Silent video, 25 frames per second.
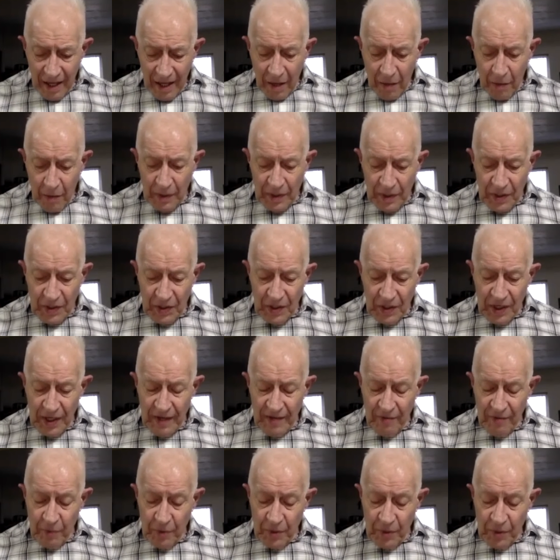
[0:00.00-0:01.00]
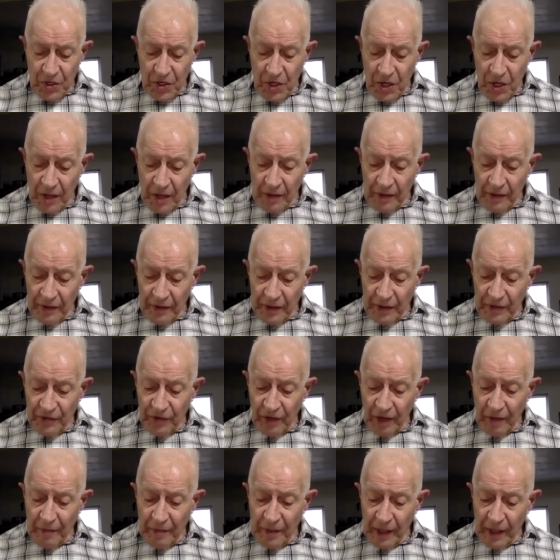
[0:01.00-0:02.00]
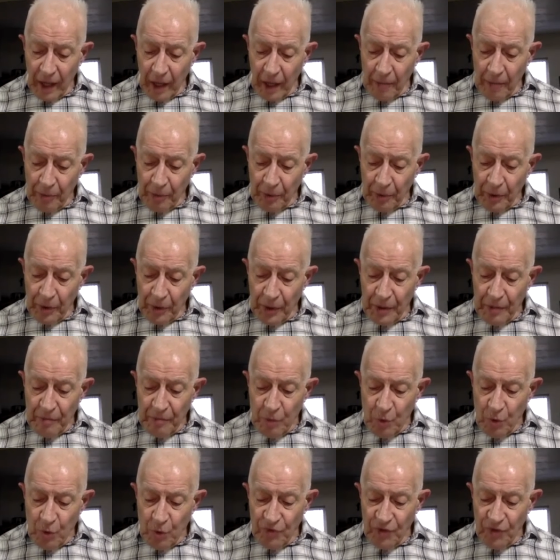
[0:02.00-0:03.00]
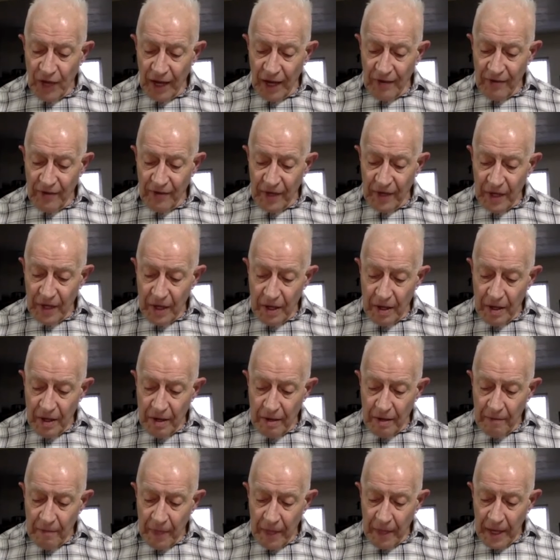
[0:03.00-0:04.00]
When Steve was younger, his family uprooted and moved every year.